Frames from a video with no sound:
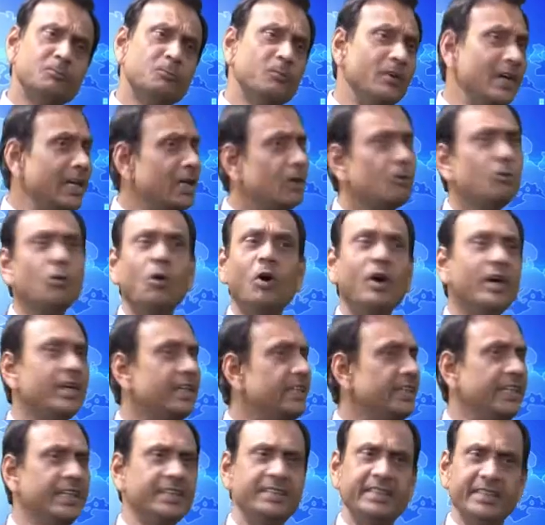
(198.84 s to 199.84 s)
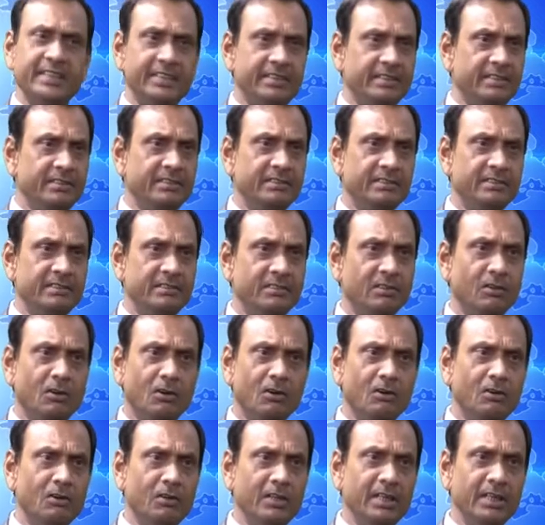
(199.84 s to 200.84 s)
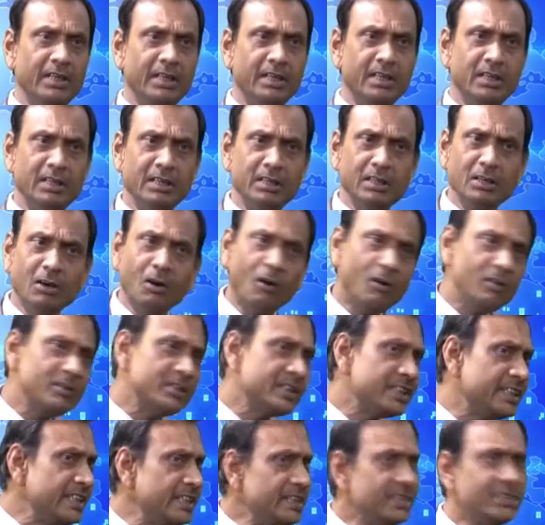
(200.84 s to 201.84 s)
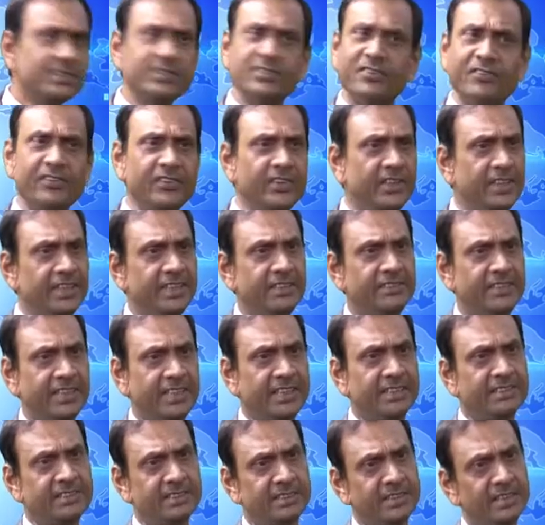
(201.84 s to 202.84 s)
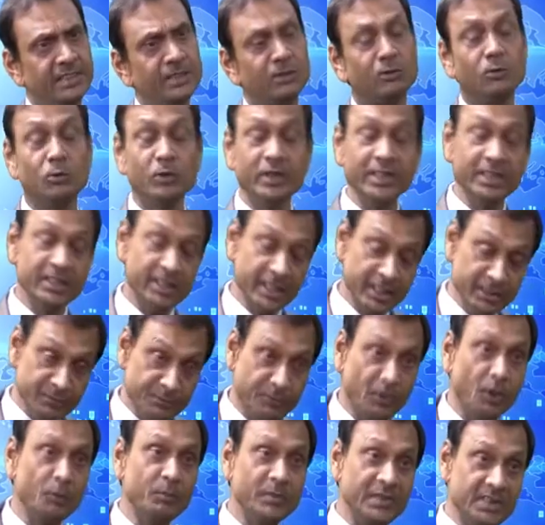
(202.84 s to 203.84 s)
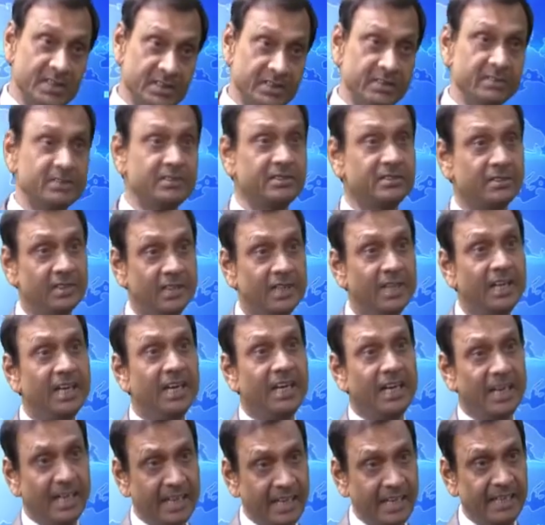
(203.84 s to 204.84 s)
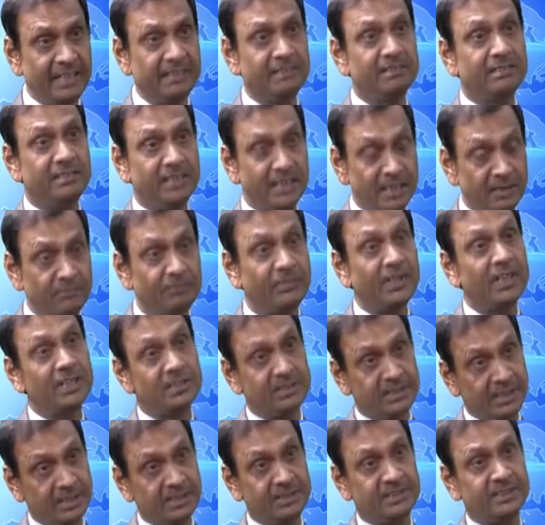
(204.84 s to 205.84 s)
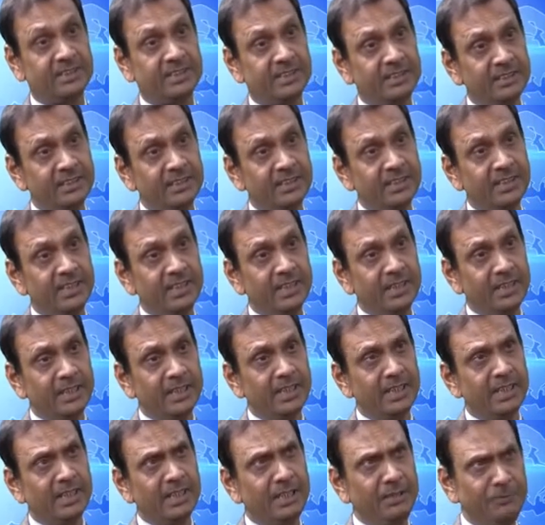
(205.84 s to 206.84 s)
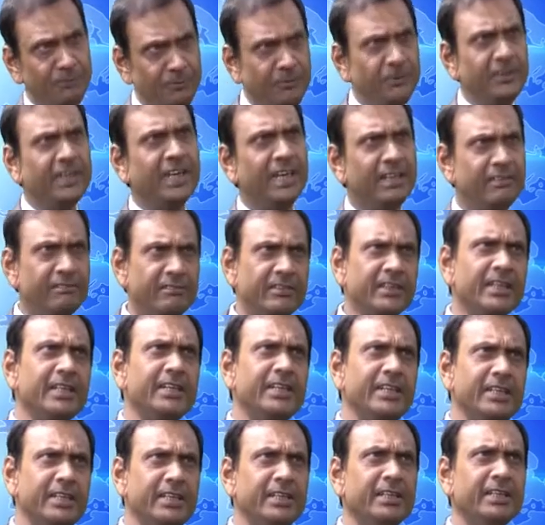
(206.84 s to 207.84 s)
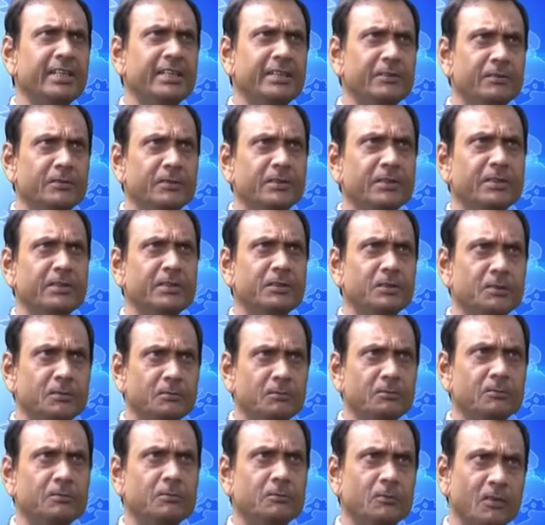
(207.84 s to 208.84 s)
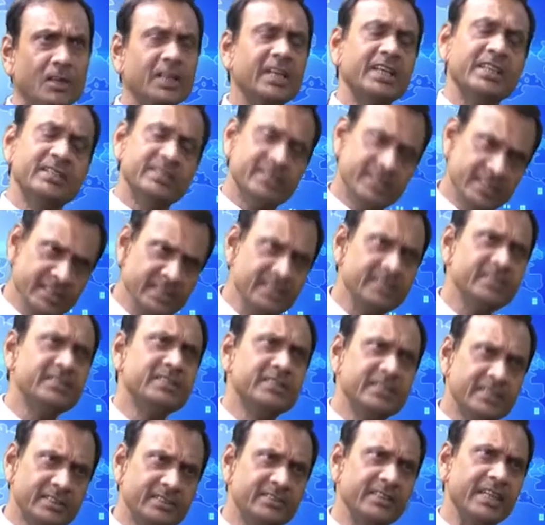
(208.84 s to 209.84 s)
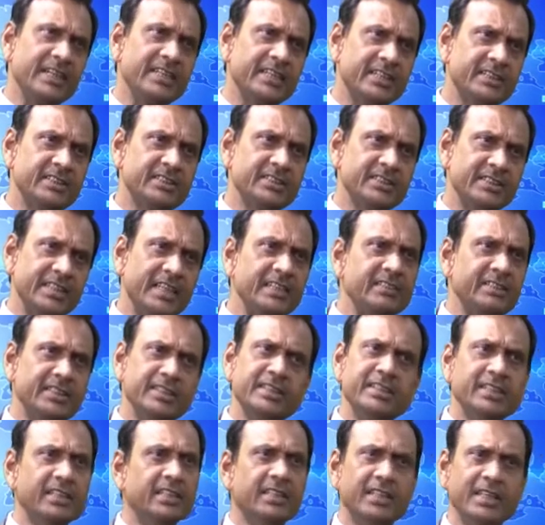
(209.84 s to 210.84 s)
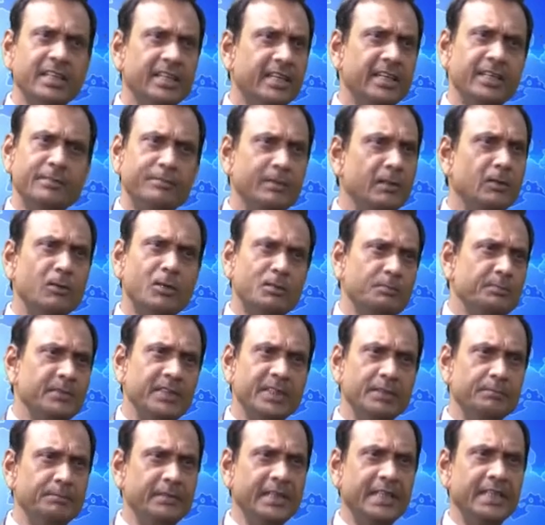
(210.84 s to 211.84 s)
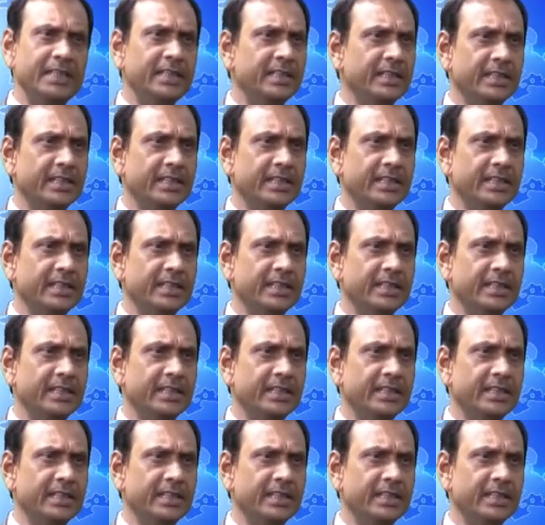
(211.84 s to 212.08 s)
well coordinated, all these three things, including the informations and the infrastructure, if we can really work in this direction, I think it will not be a big